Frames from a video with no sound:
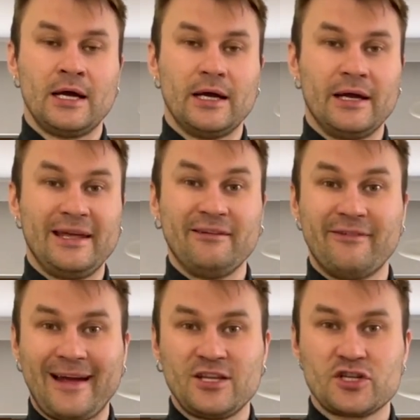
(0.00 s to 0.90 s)

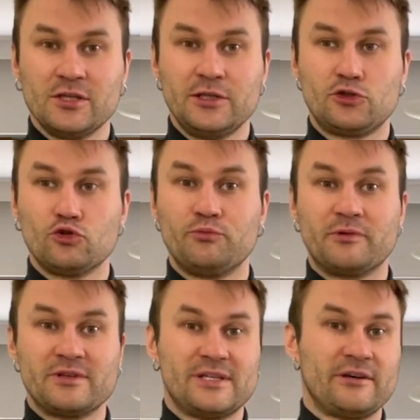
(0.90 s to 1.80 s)
eventually to
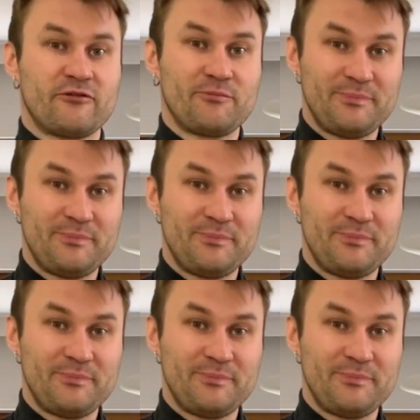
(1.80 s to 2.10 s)
preserve